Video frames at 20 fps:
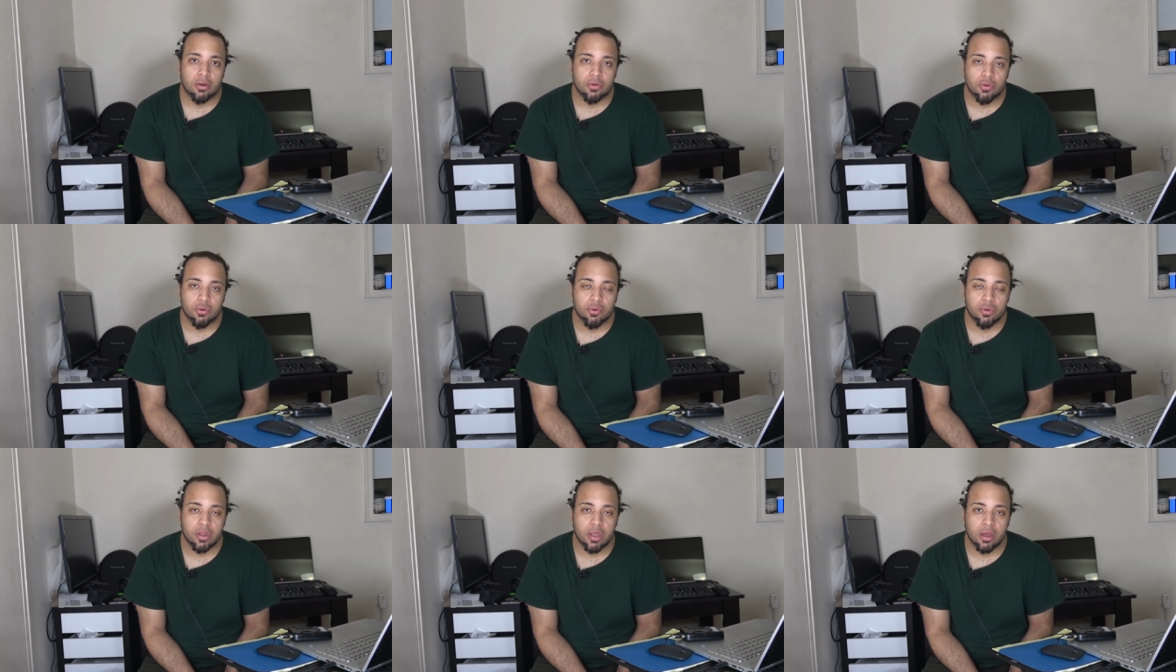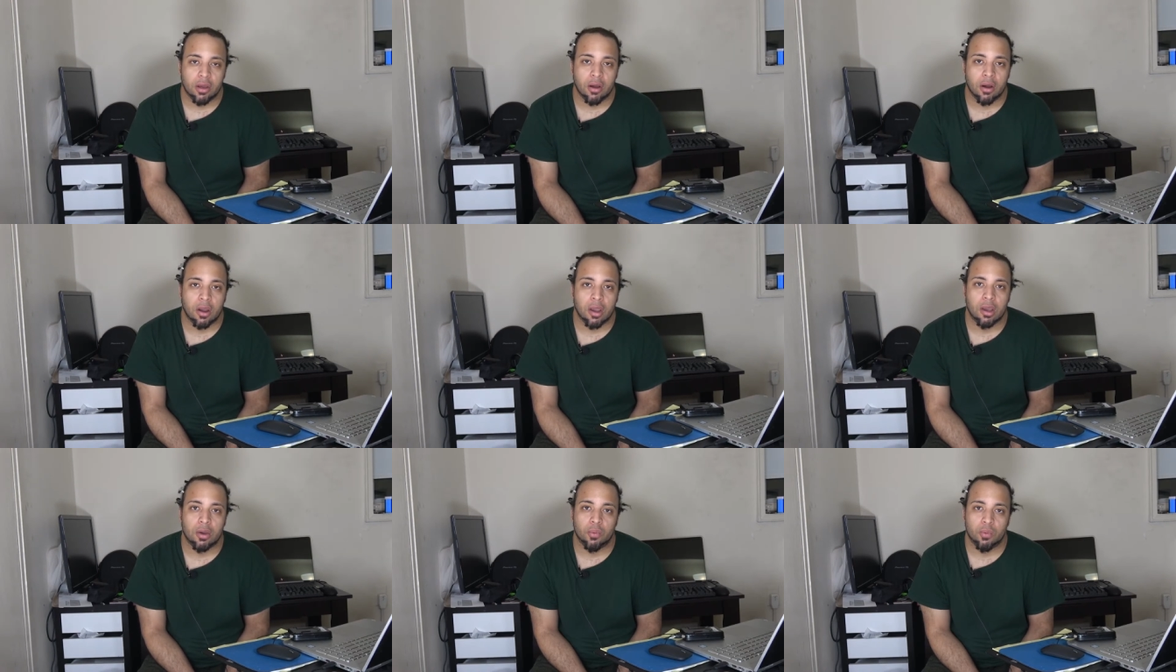who they
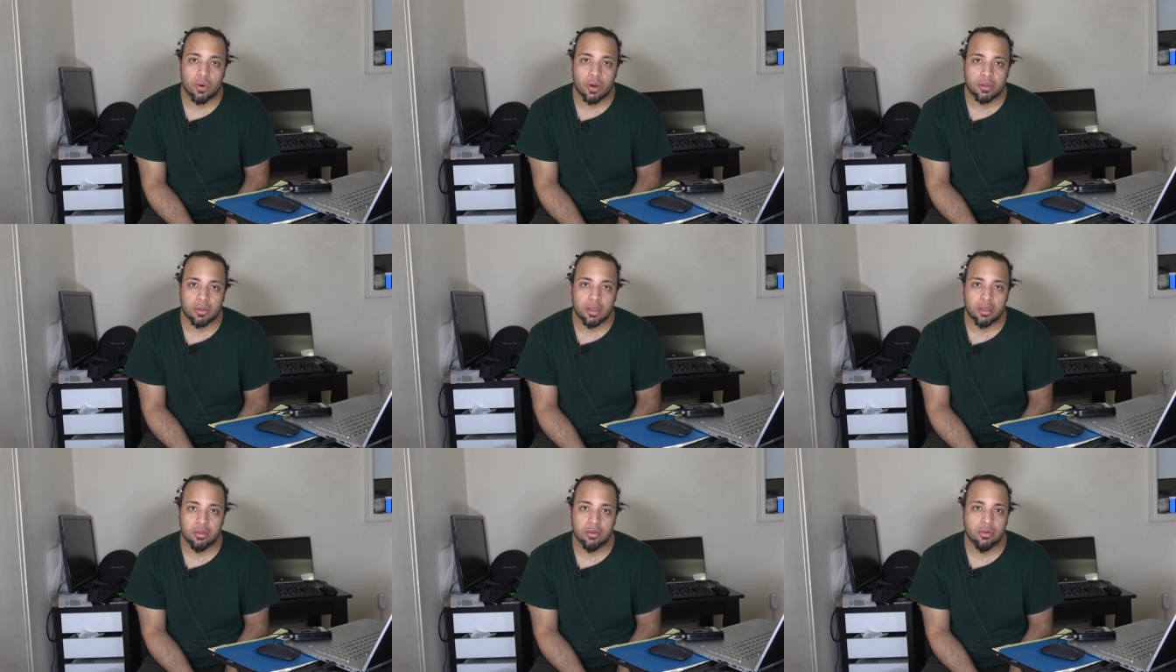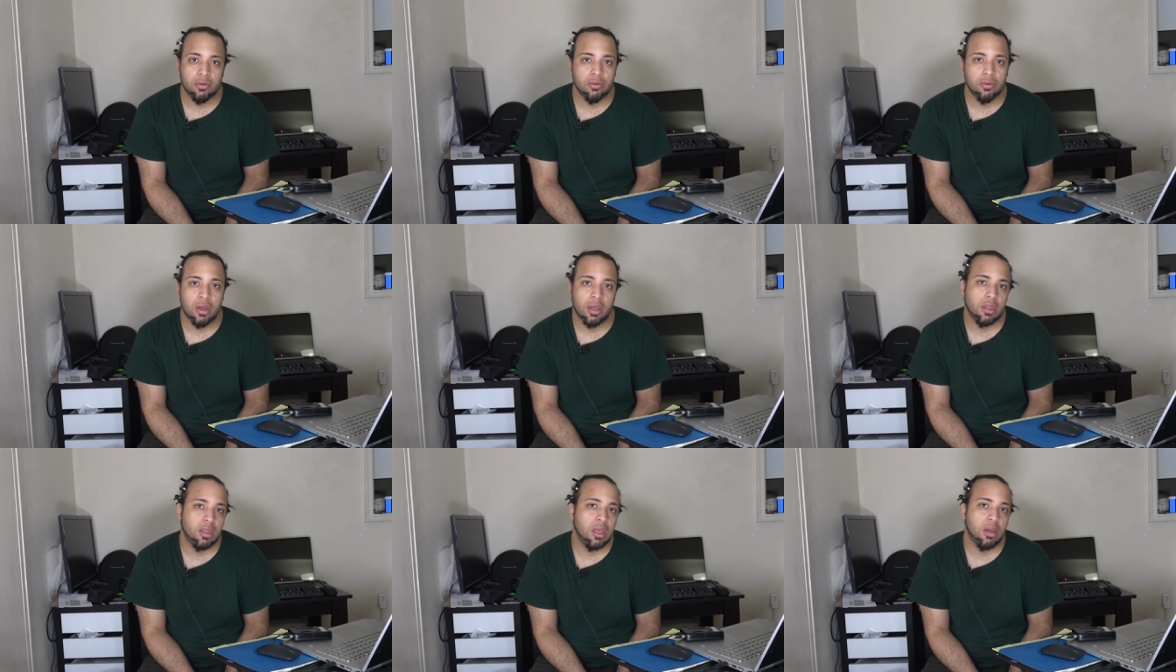are and what they
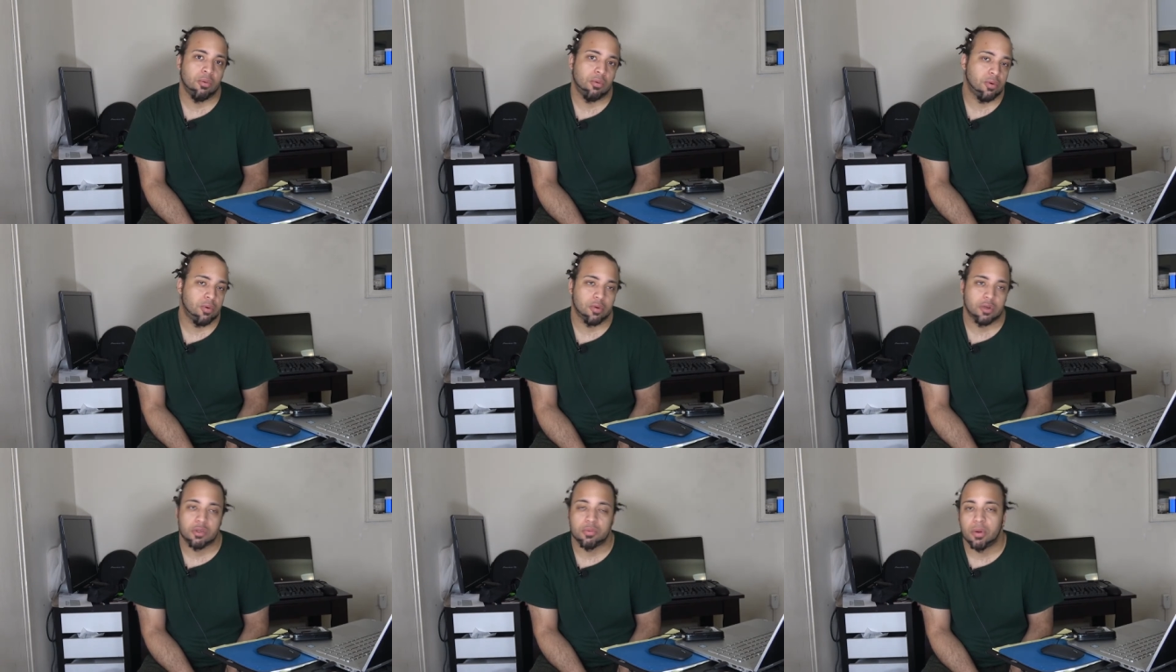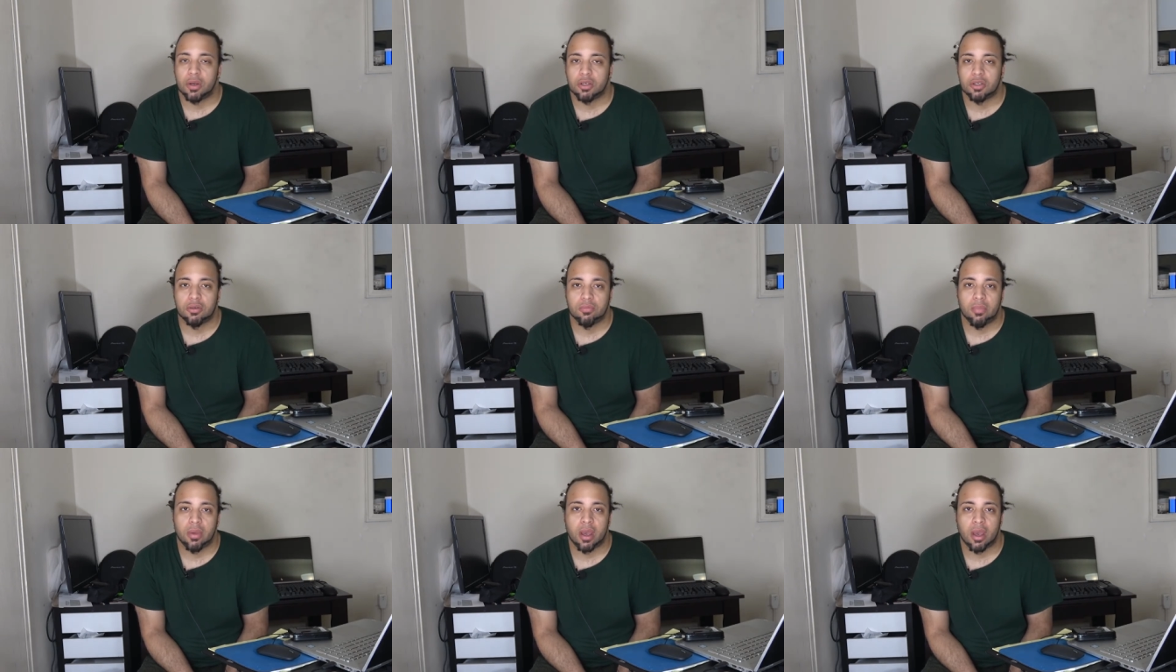do and they will
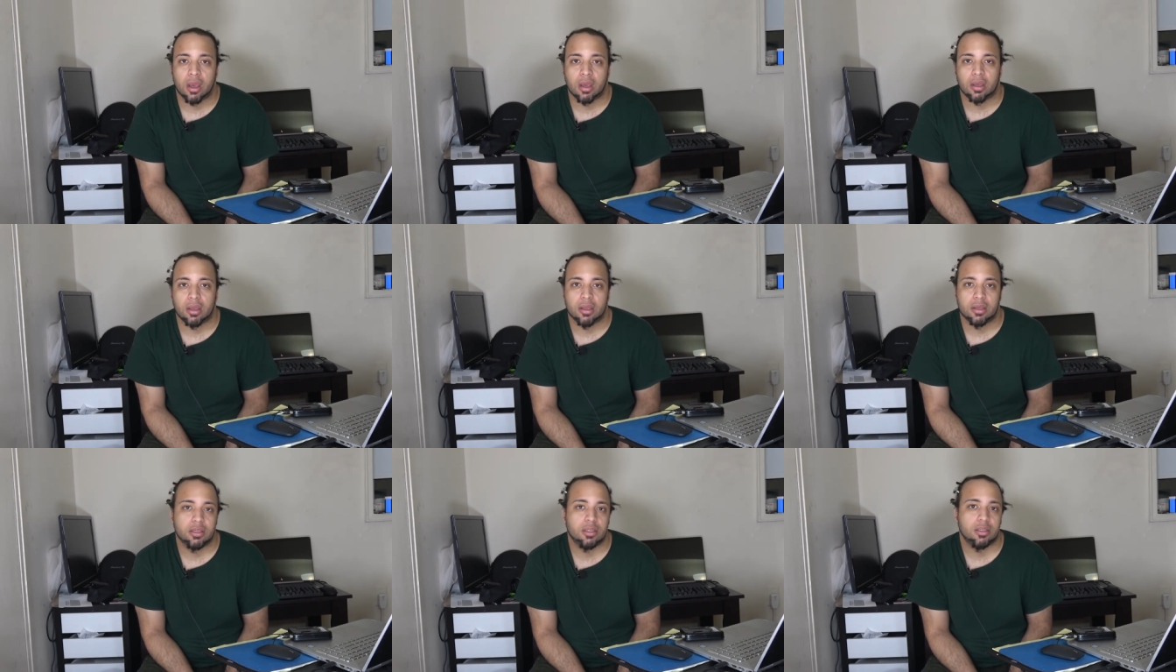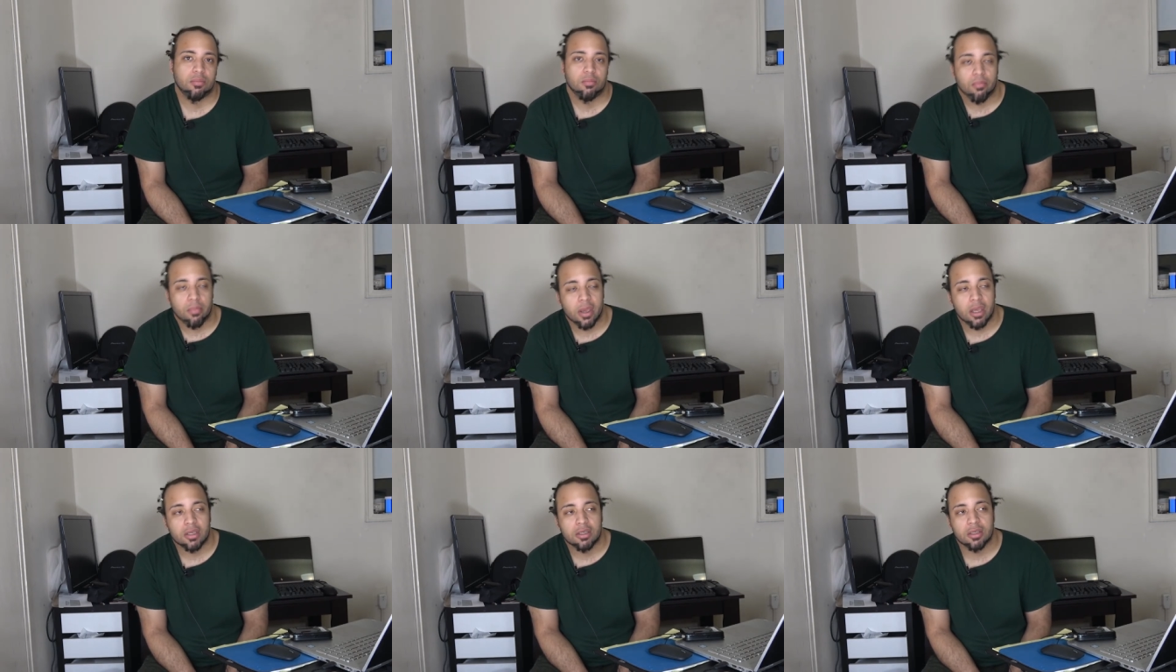respect you back. It's
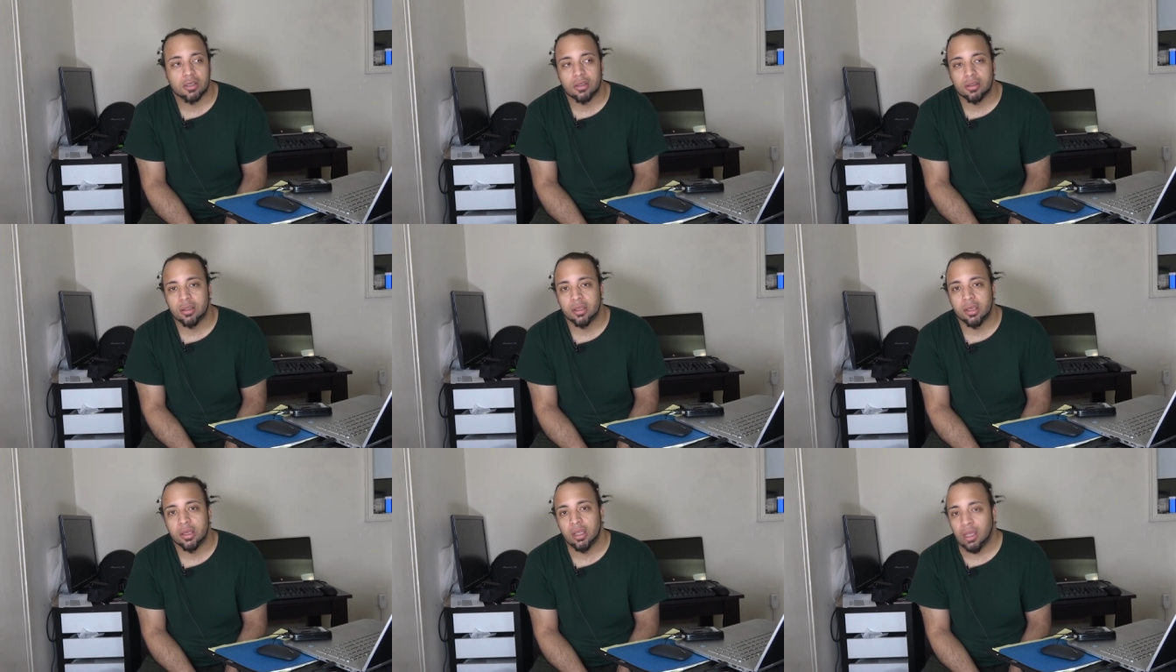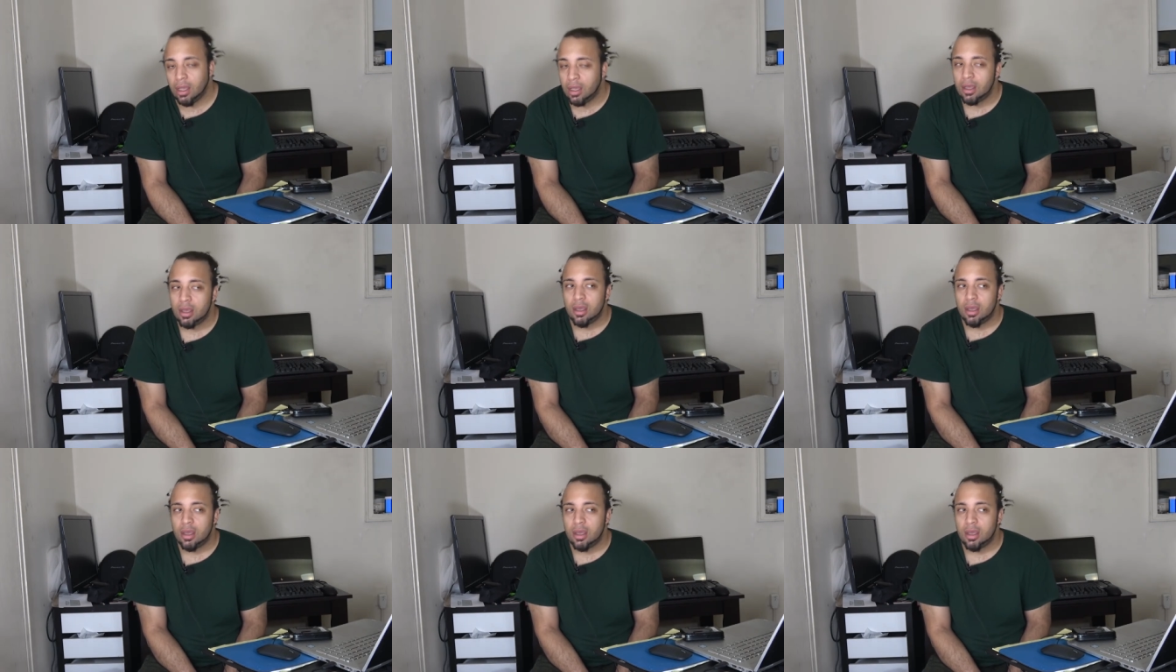basically,